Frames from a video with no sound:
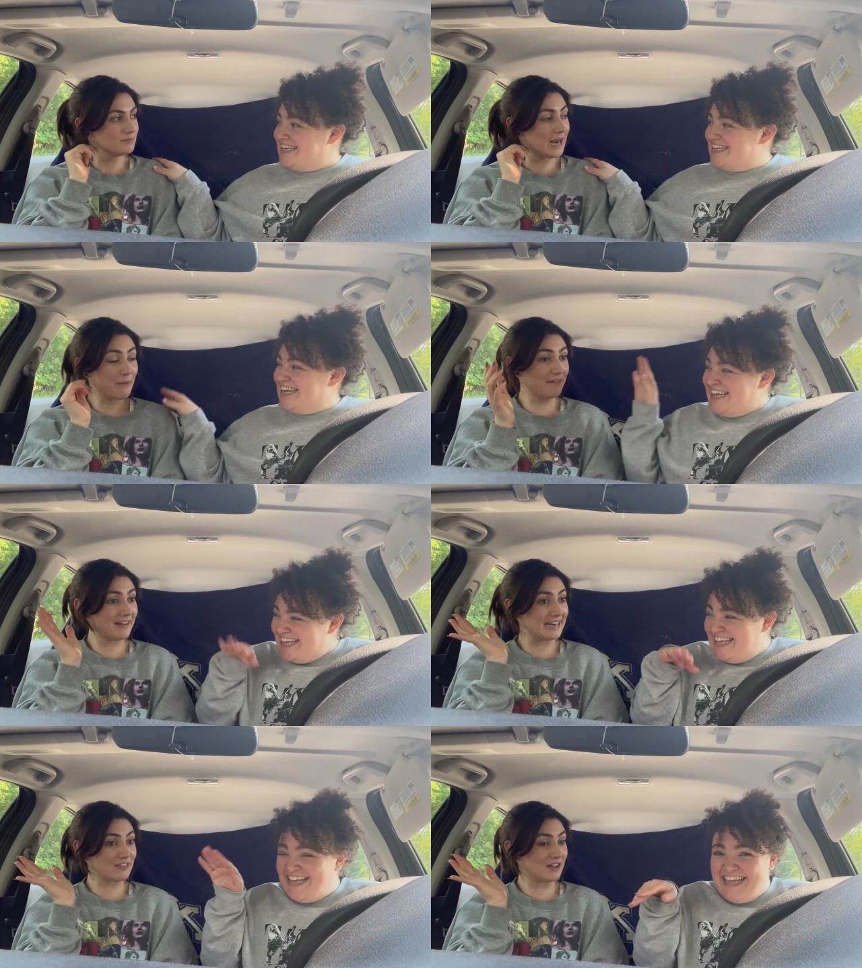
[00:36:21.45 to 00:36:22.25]
Speaker 1: I haven't
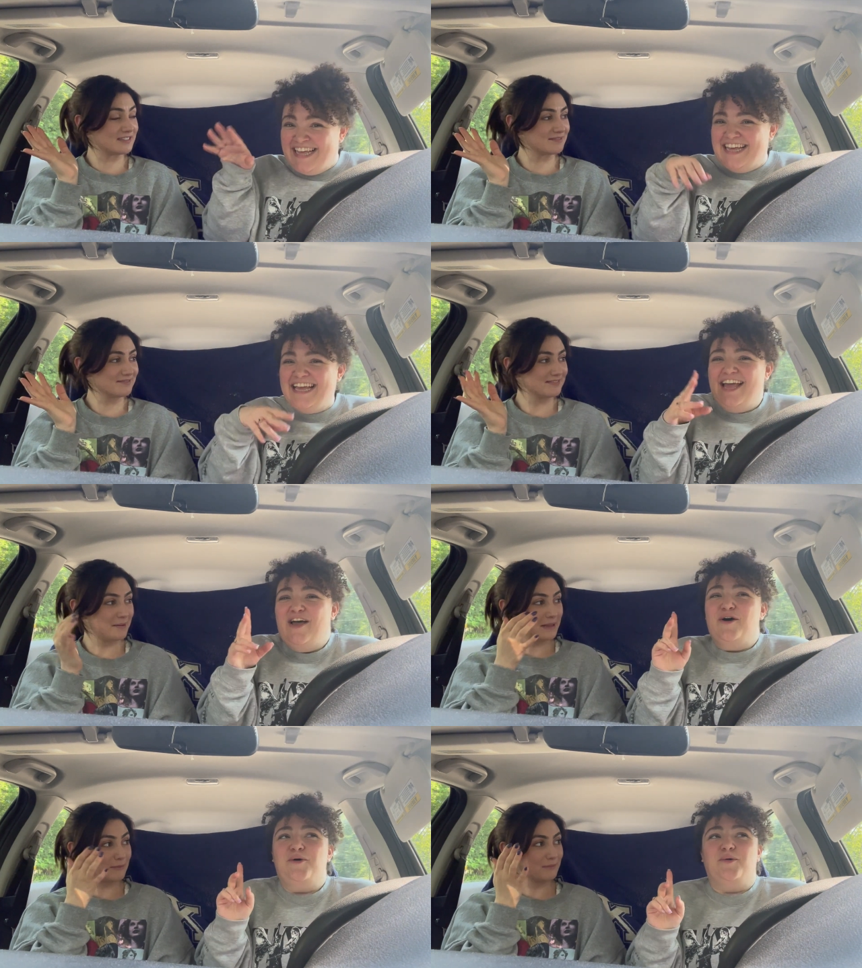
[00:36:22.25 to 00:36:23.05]
had any thoughts.
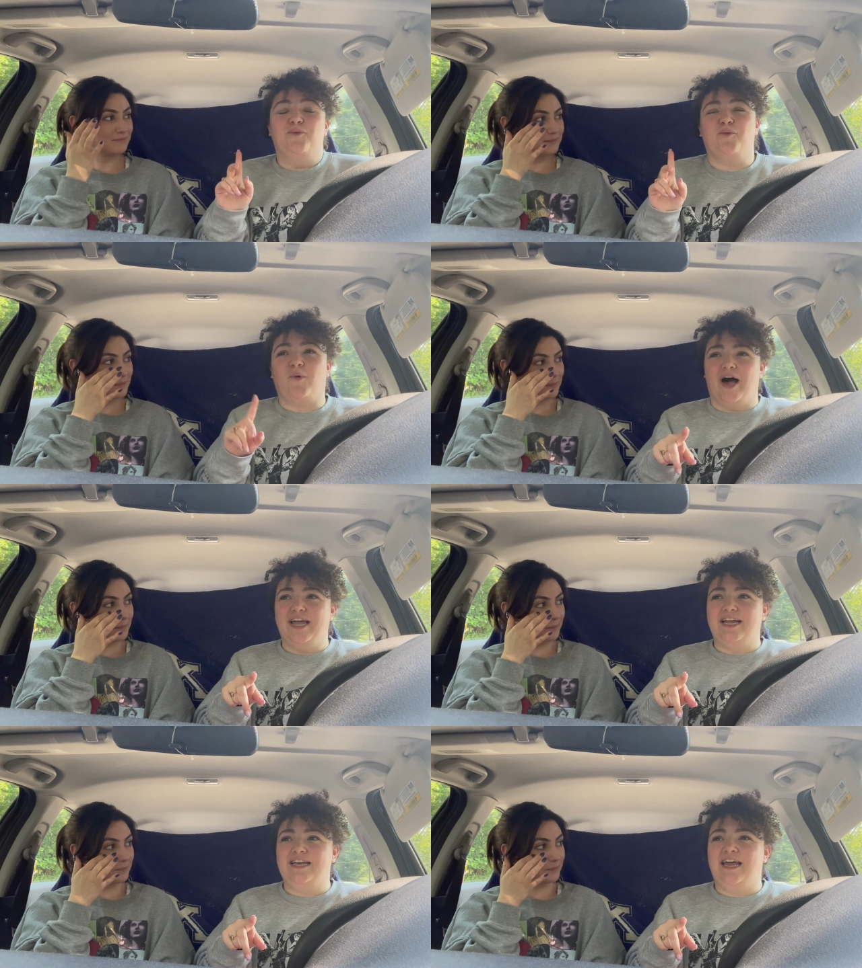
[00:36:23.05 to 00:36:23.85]
I'm like,
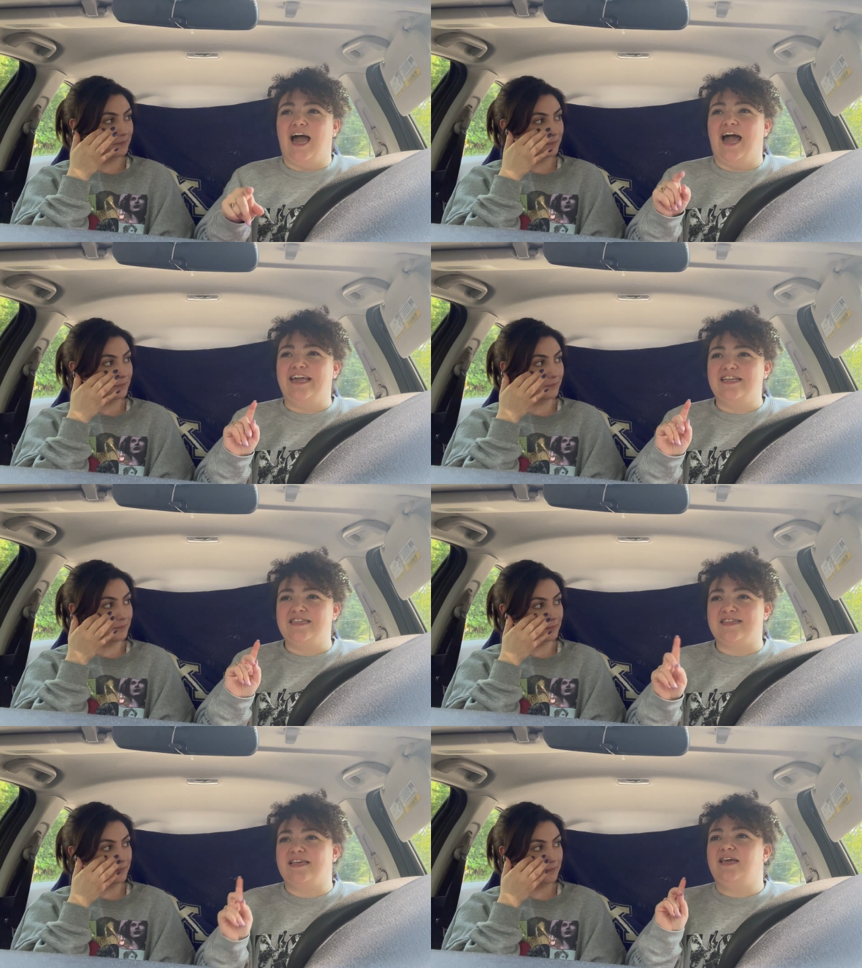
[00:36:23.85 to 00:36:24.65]
one, I can
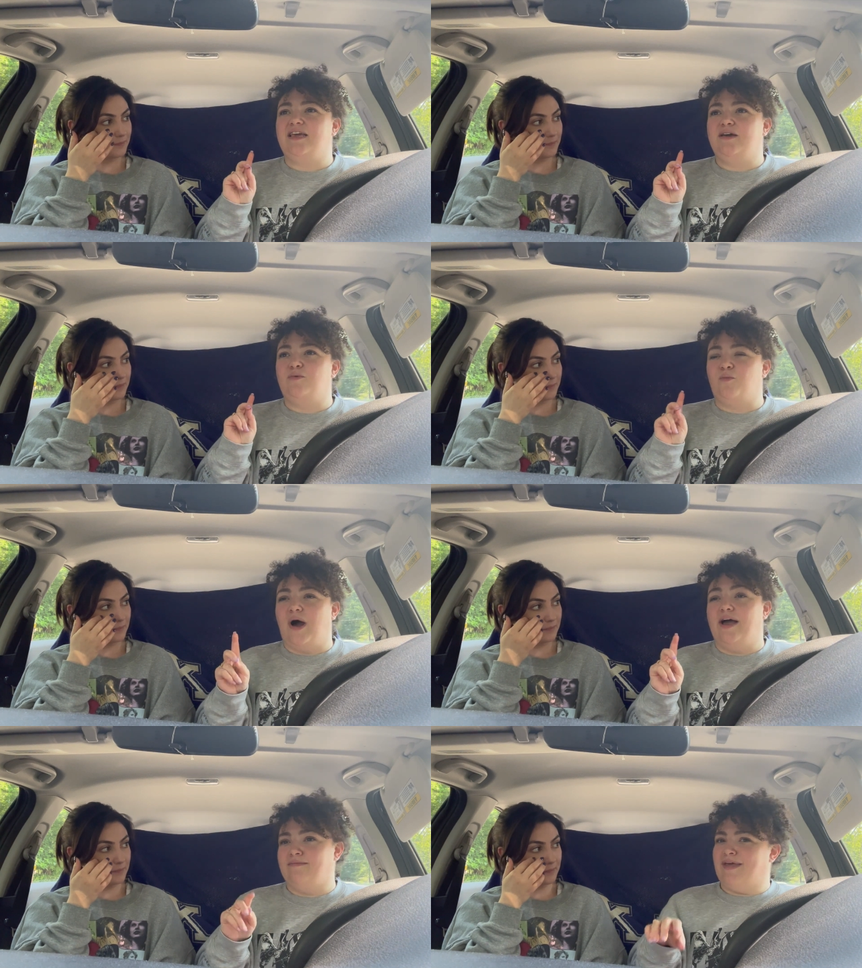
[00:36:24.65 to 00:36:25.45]
see
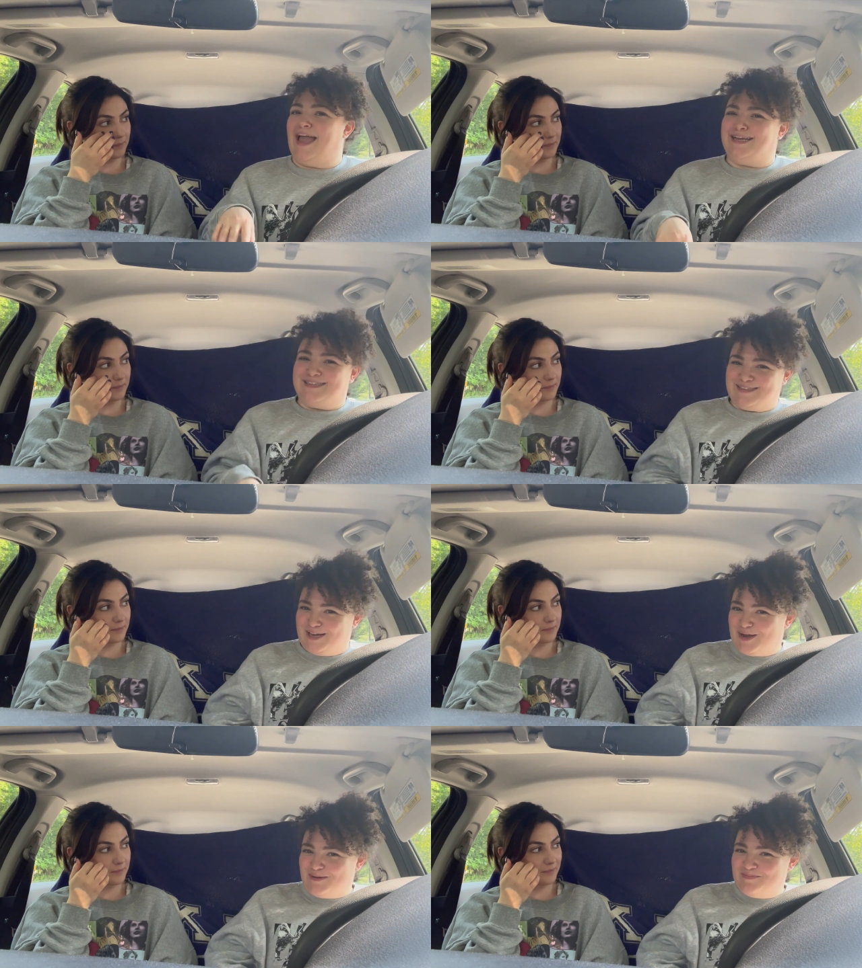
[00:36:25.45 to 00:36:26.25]
what I can
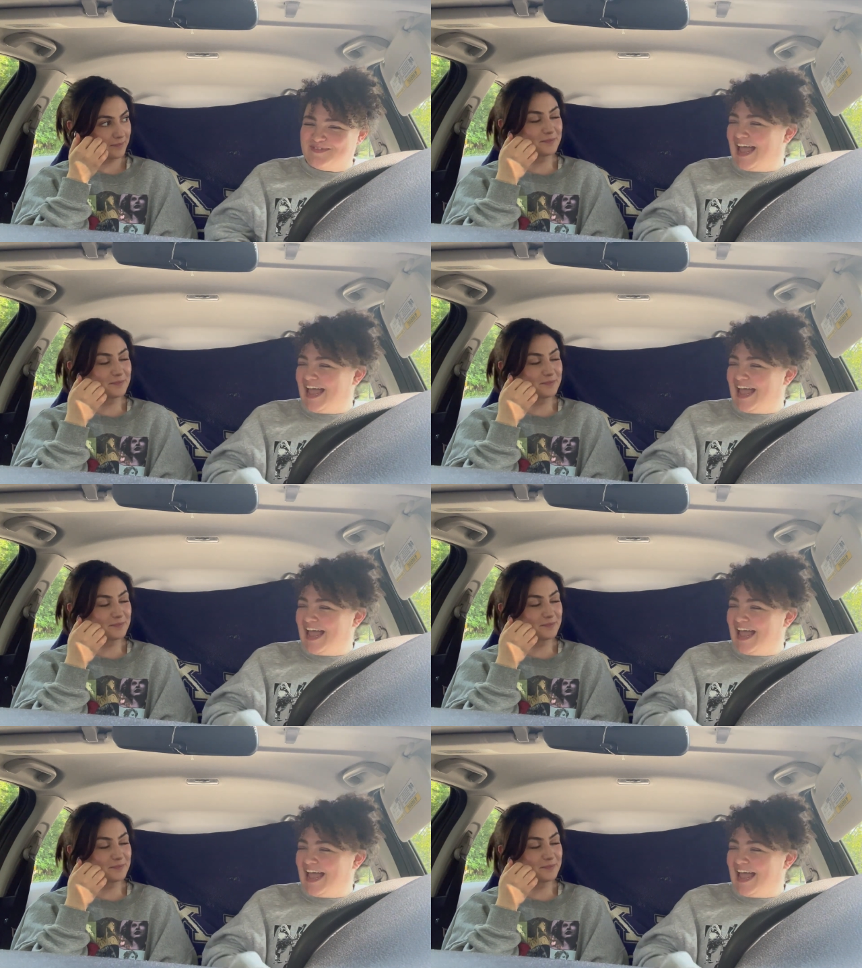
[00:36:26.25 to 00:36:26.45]
see you.